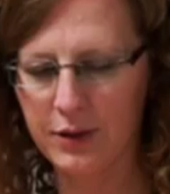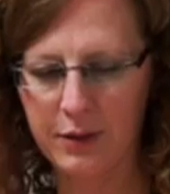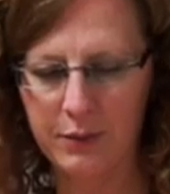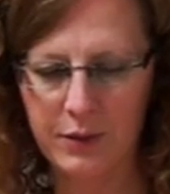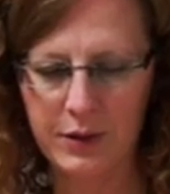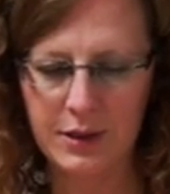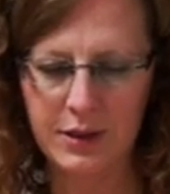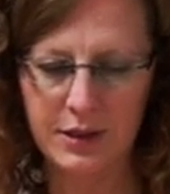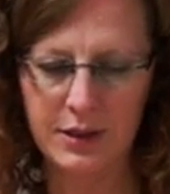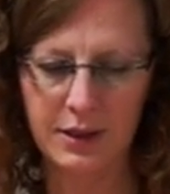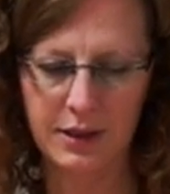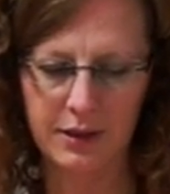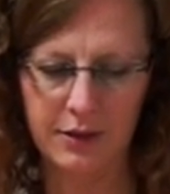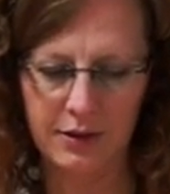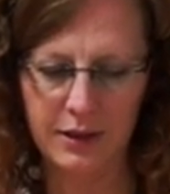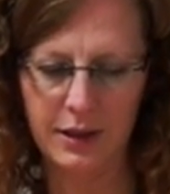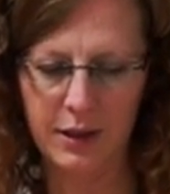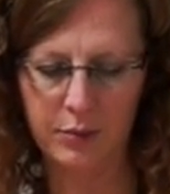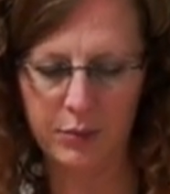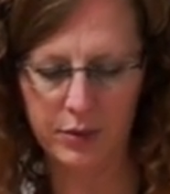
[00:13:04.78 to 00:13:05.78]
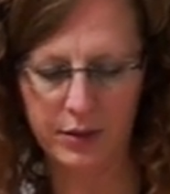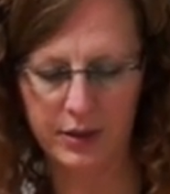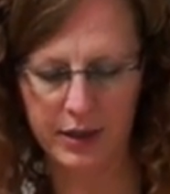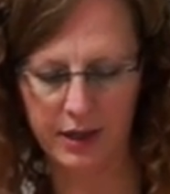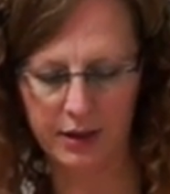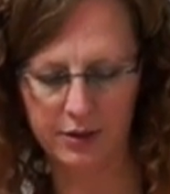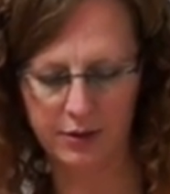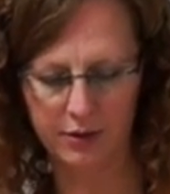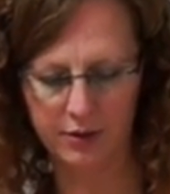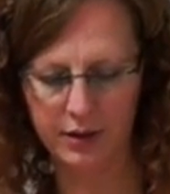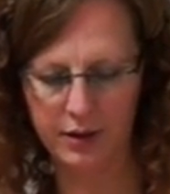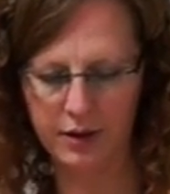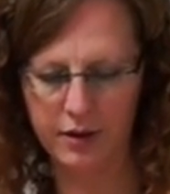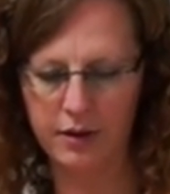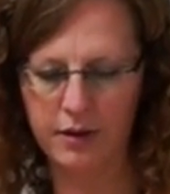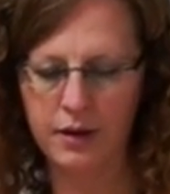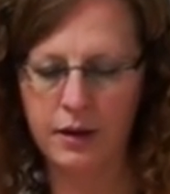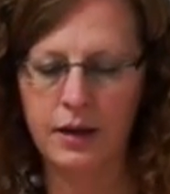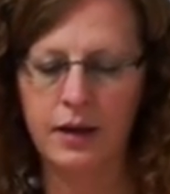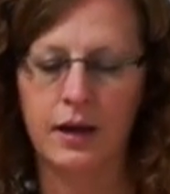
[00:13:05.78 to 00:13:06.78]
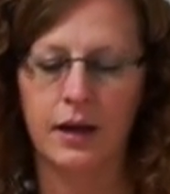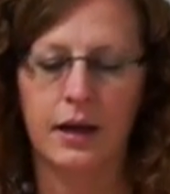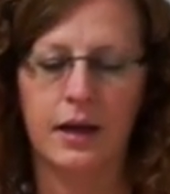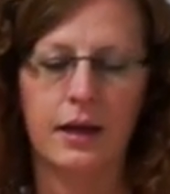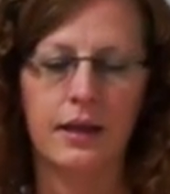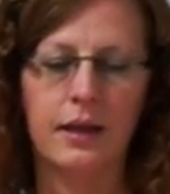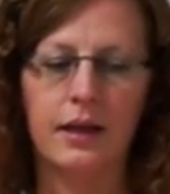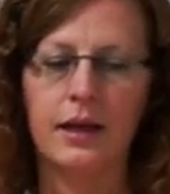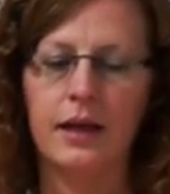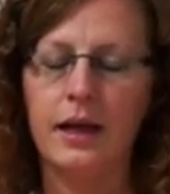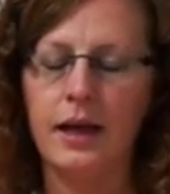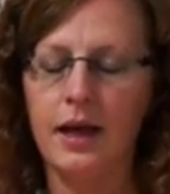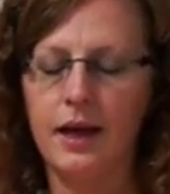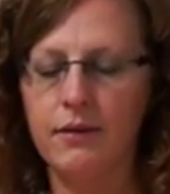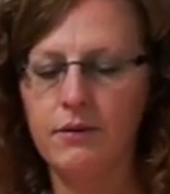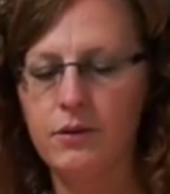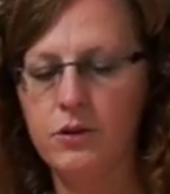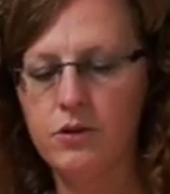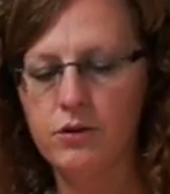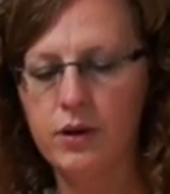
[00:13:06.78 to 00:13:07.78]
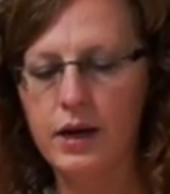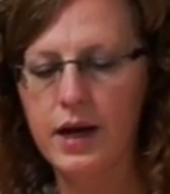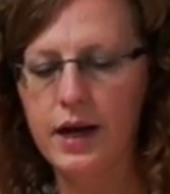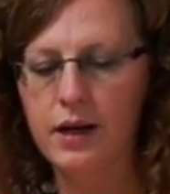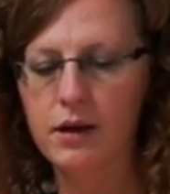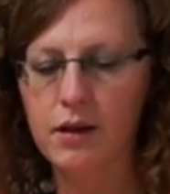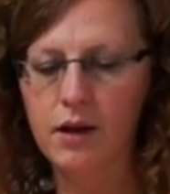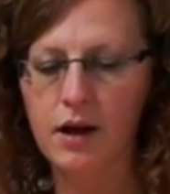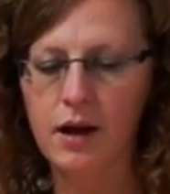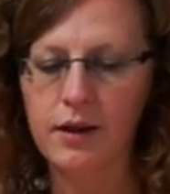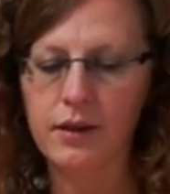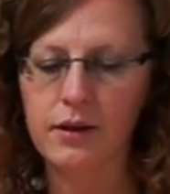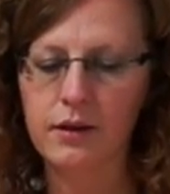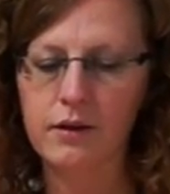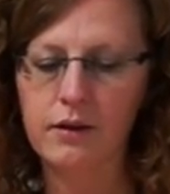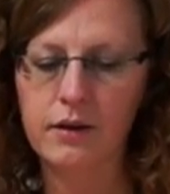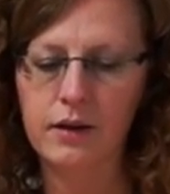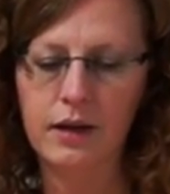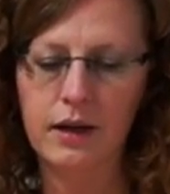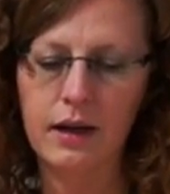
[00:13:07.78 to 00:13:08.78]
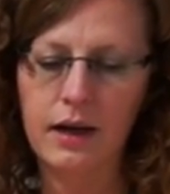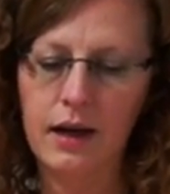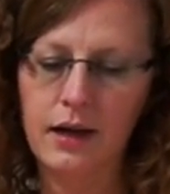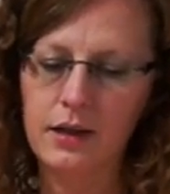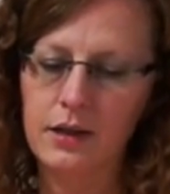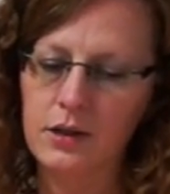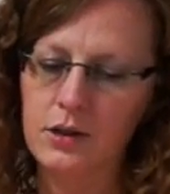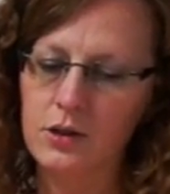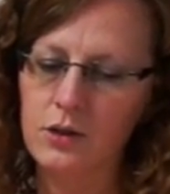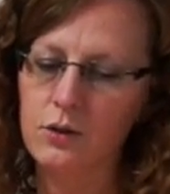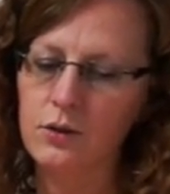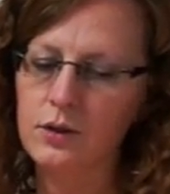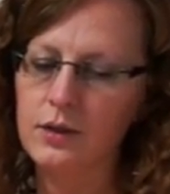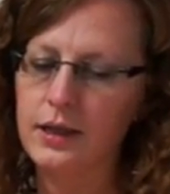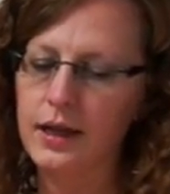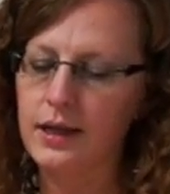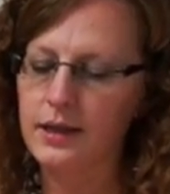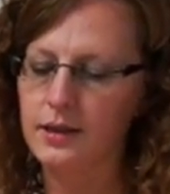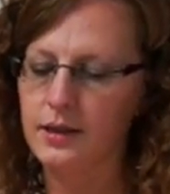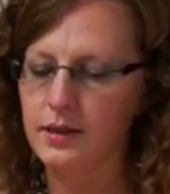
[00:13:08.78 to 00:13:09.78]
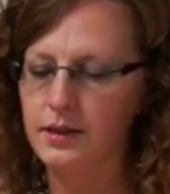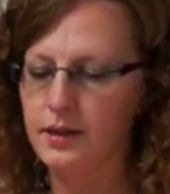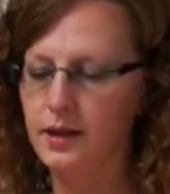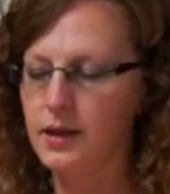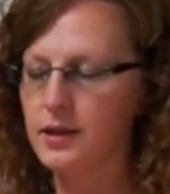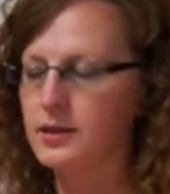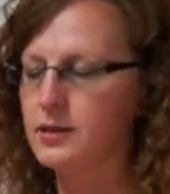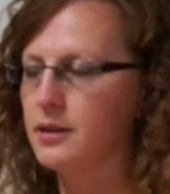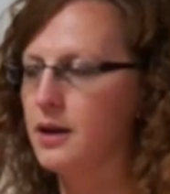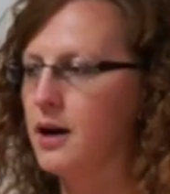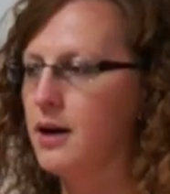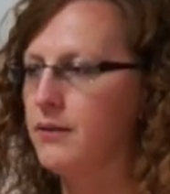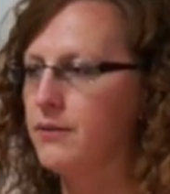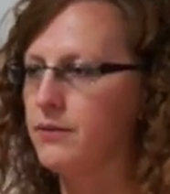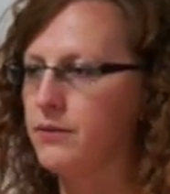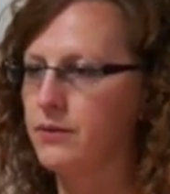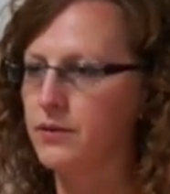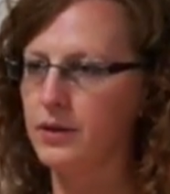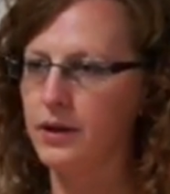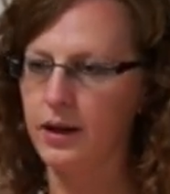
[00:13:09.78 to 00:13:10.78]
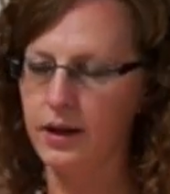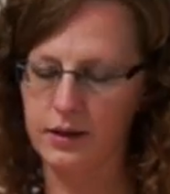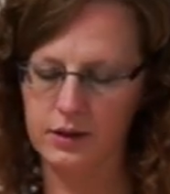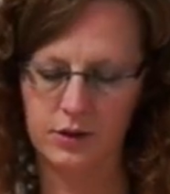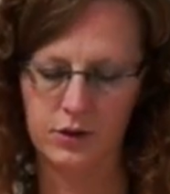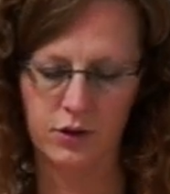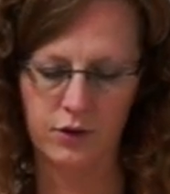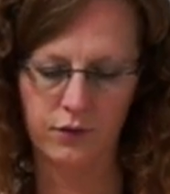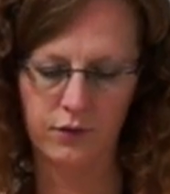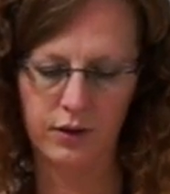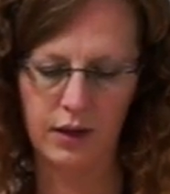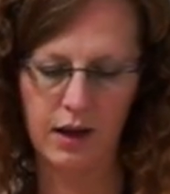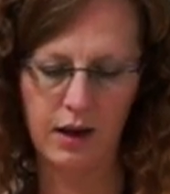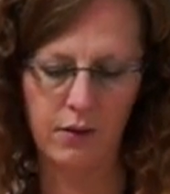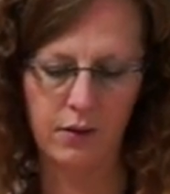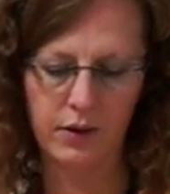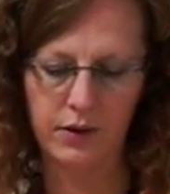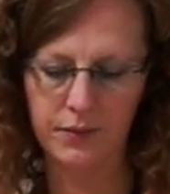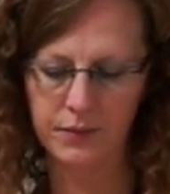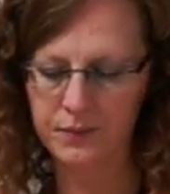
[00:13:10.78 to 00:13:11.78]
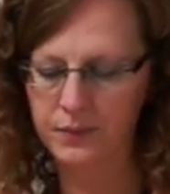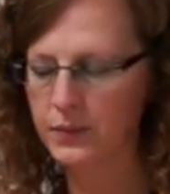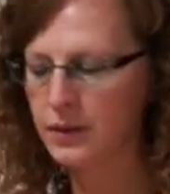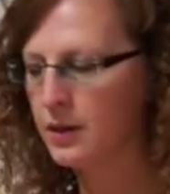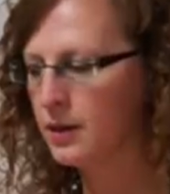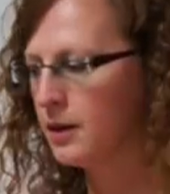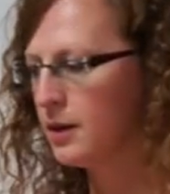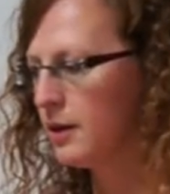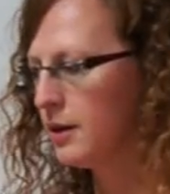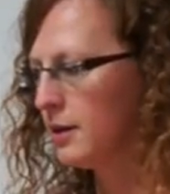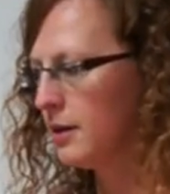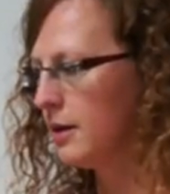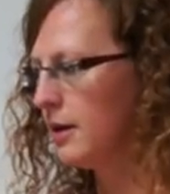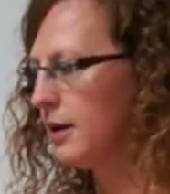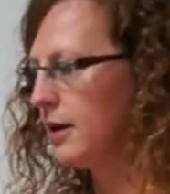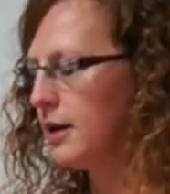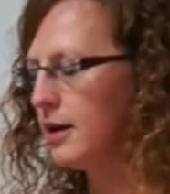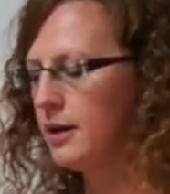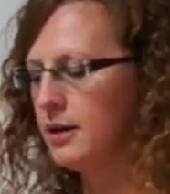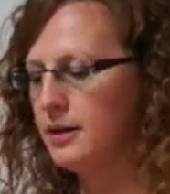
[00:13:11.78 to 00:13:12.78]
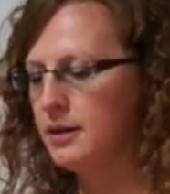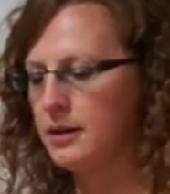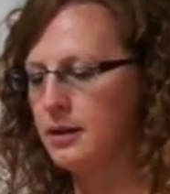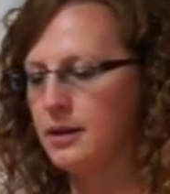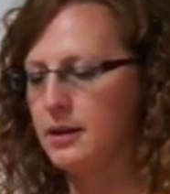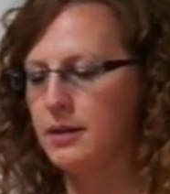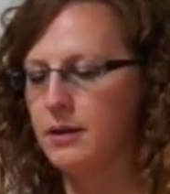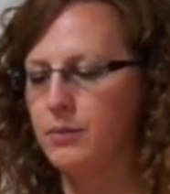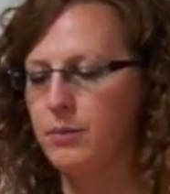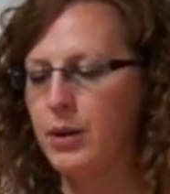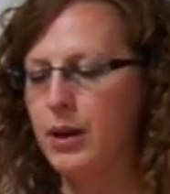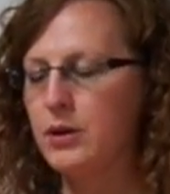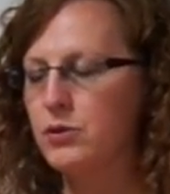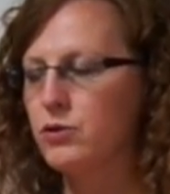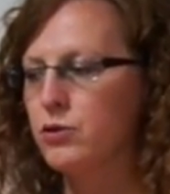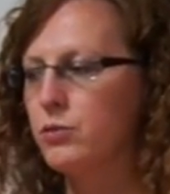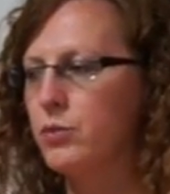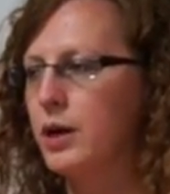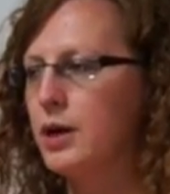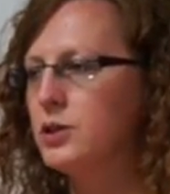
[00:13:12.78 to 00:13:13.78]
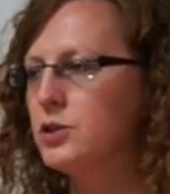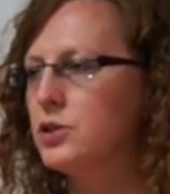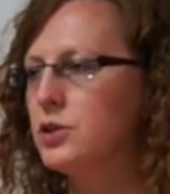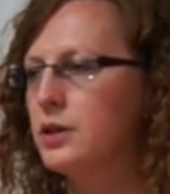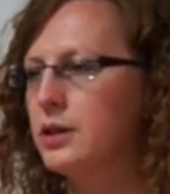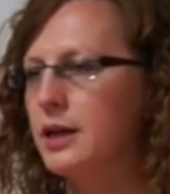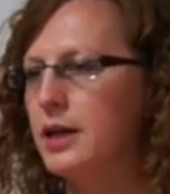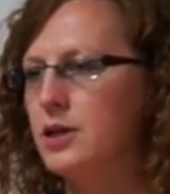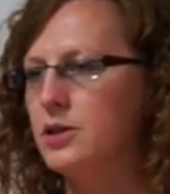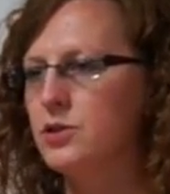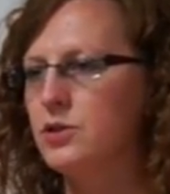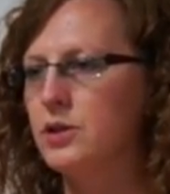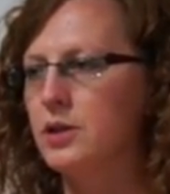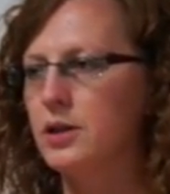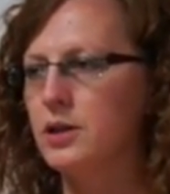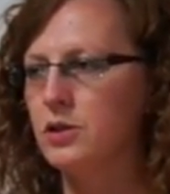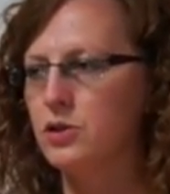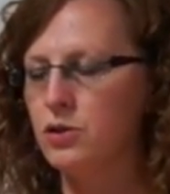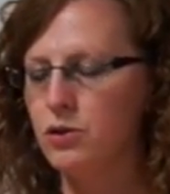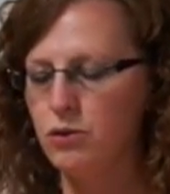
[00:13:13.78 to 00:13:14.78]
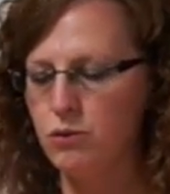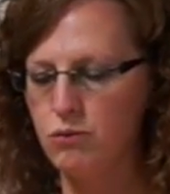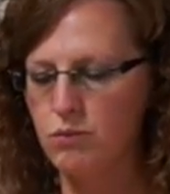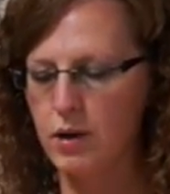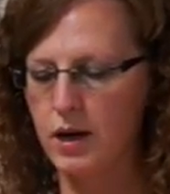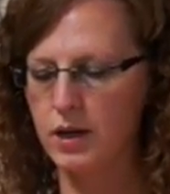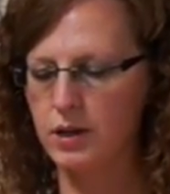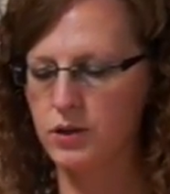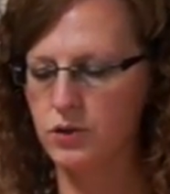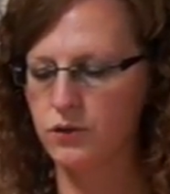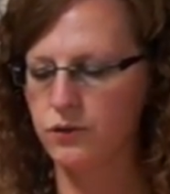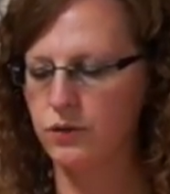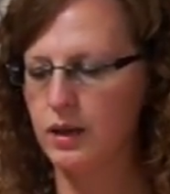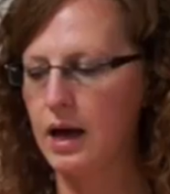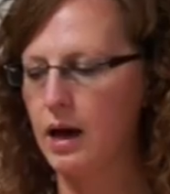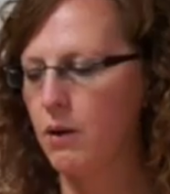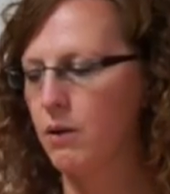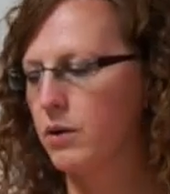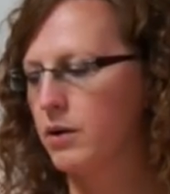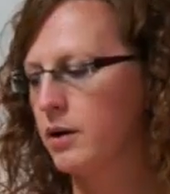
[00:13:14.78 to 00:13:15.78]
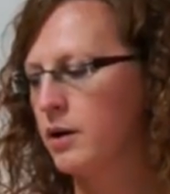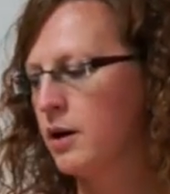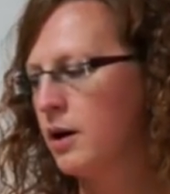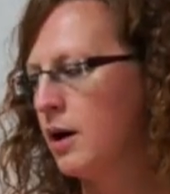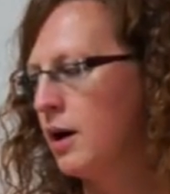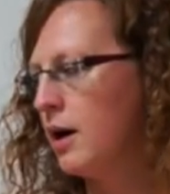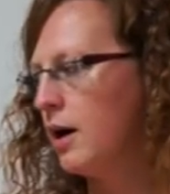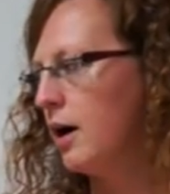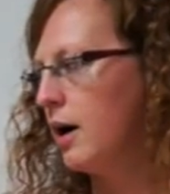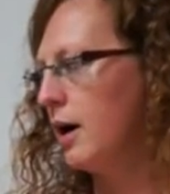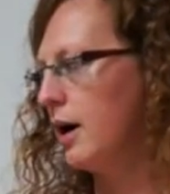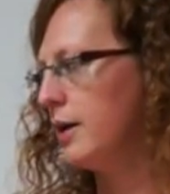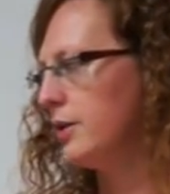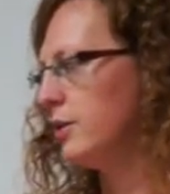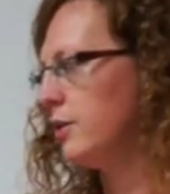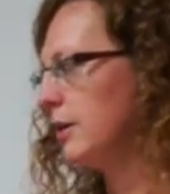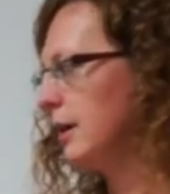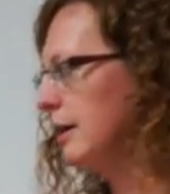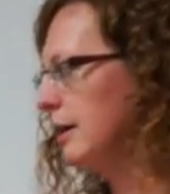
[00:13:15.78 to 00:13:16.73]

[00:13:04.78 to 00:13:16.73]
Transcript: that we just a little heat protector there. And then I have a dry cloth here, and I just use that to dust off extra flour. And pastry brush in case you get too much flour on your